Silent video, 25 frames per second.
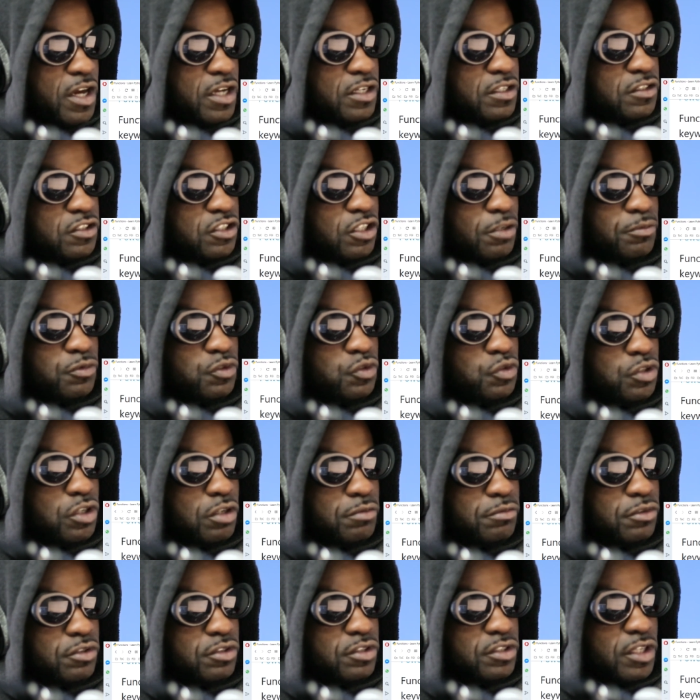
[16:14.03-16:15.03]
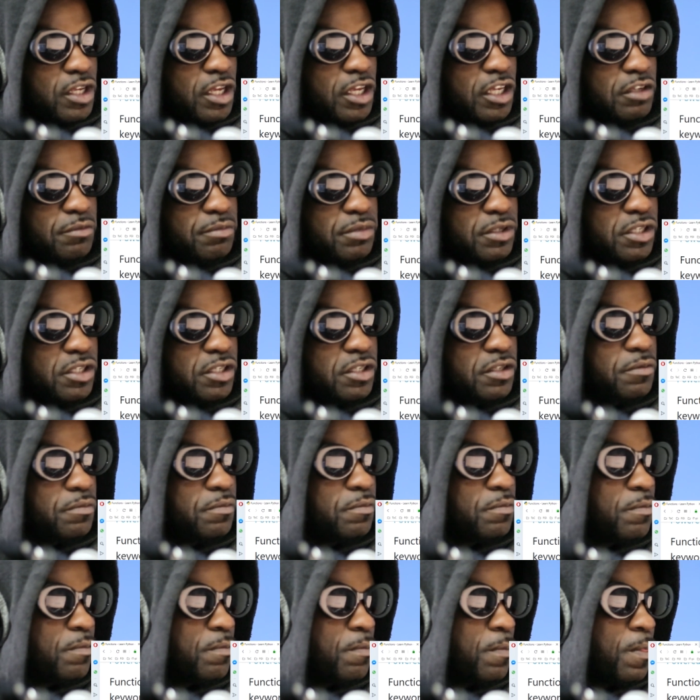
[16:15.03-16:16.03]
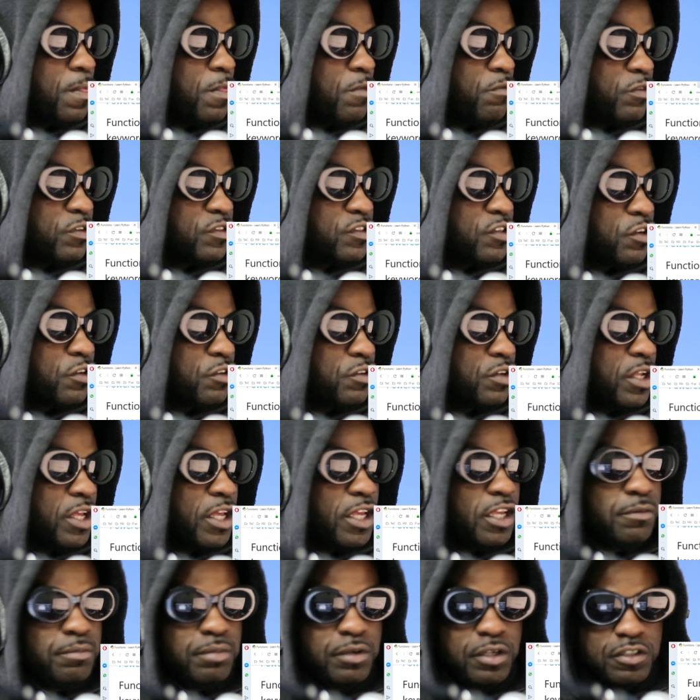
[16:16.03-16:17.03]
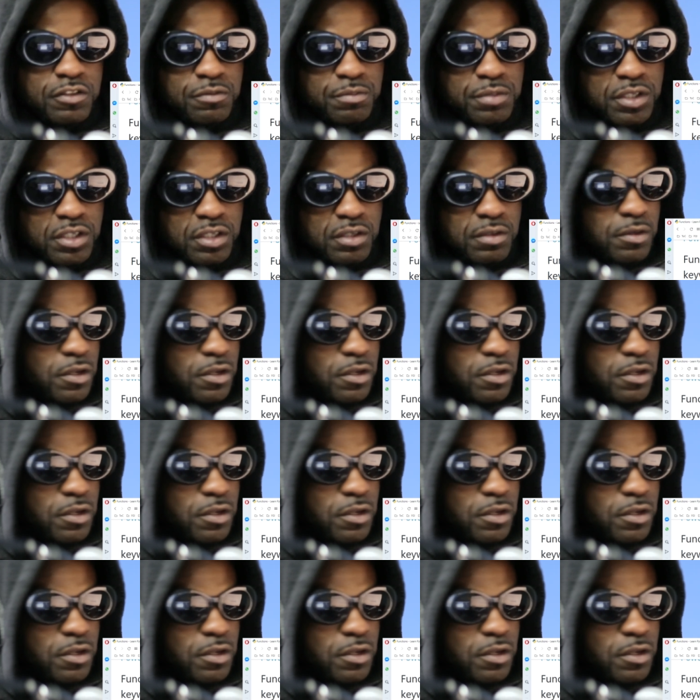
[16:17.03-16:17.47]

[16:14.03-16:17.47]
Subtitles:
sum two numbers A, B, return A plus B.